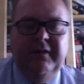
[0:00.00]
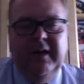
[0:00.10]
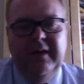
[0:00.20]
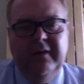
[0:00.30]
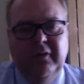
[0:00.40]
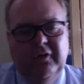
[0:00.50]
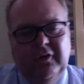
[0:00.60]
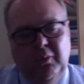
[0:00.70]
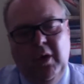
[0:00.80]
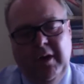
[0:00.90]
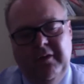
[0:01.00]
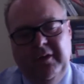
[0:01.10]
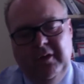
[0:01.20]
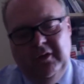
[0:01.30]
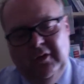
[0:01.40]
there is
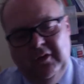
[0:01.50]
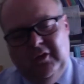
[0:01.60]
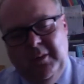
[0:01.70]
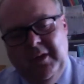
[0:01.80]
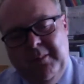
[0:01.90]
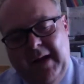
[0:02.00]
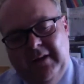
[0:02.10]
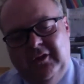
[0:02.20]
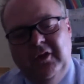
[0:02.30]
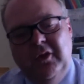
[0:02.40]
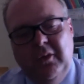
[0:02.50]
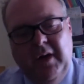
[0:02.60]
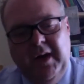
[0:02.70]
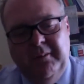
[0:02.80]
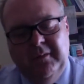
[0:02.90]
some of the bands
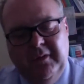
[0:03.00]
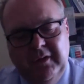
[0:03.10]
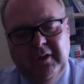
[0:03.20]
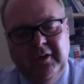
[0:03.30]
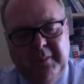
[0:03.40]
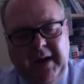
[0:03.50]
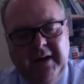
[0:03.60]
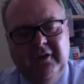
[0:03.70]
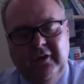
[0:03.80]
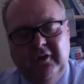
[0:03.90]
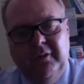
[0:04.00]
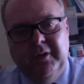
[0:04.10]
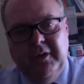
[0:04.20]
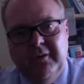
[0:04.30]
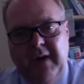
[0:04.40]
do Spanish and
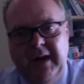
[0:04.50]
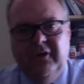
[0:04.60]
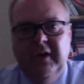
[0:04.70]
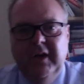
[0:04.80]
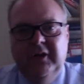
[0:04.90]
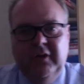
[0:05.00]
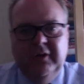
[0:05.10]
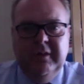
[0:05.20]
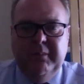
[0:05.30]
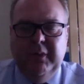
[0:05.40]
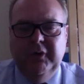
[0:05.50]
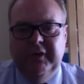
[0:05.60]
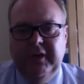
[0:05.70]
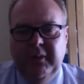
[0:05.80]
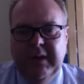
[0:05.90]
some do French, so it's
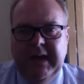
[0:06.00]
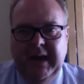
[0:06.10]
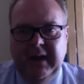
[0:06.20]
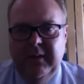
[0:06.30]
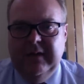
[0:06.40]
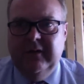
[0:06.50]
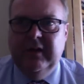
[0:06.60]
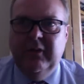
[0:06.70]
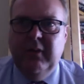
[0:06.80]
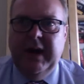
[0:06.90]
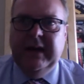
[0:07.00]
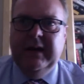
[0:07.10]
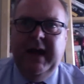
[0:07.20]
important that we get you into the right